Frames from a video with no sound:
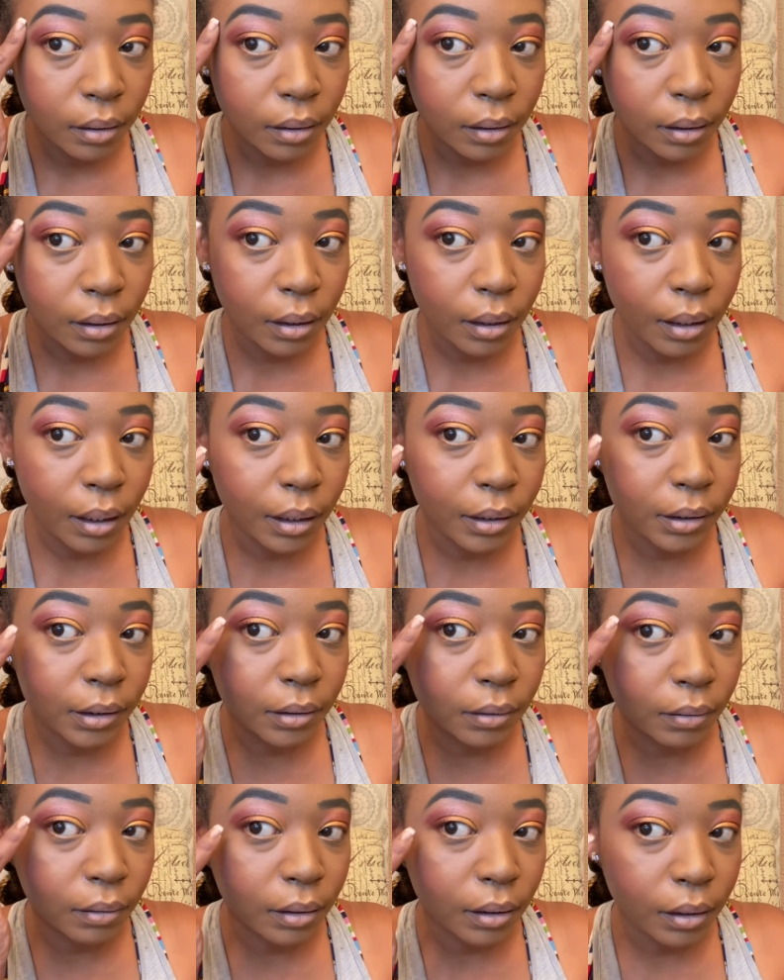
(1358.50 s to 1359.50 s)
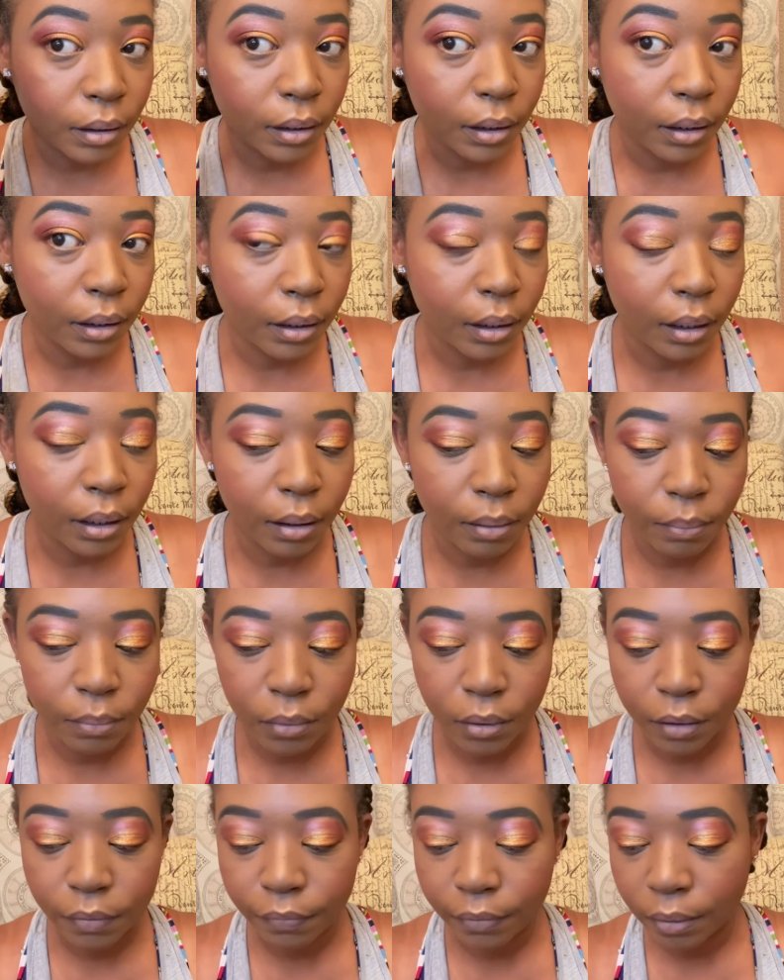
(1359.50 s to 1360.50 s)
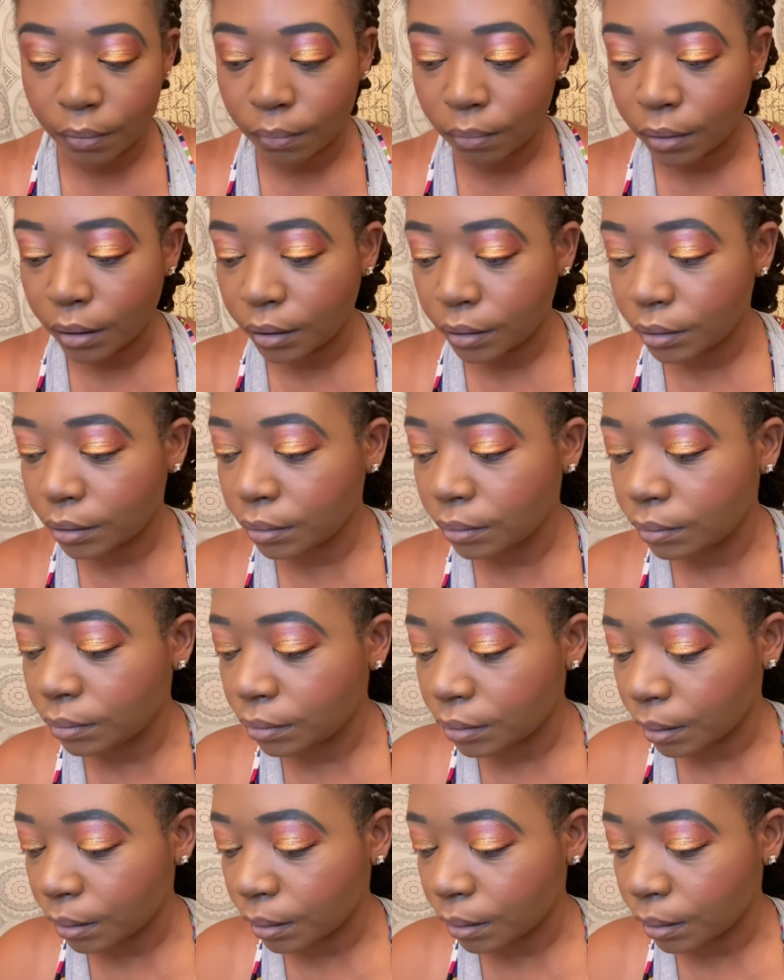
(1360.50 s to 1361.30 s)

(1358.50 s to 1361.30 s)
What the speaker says: And I still could clean that up more if I wanted to,